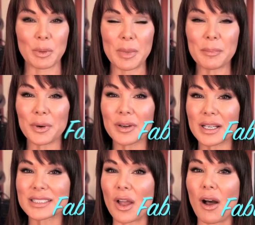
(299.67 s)

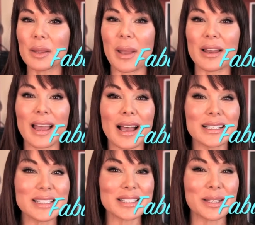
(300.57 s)
remember, it's all about
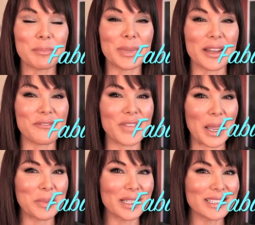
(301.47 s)
us being
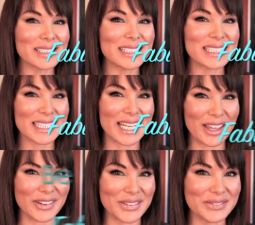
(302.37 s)
fabulous
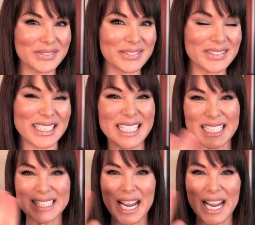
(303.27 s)
together. See you next